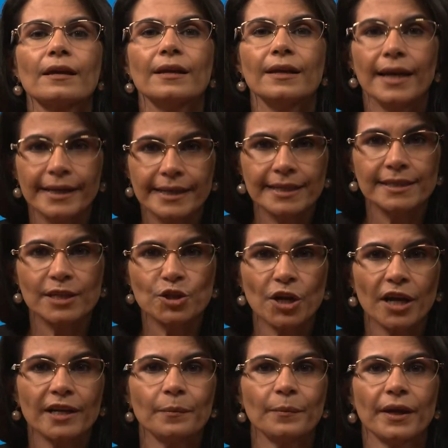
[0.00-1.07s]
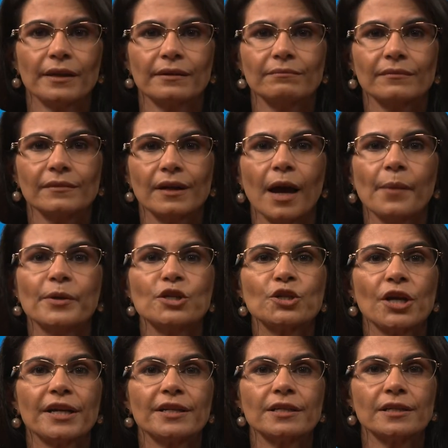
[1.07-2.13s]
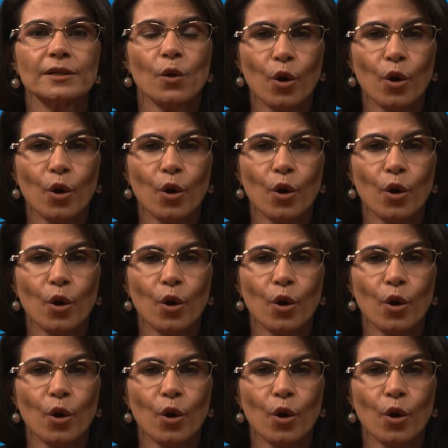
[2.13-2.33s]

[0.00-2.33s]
Ladies and gentlemen, climate change is a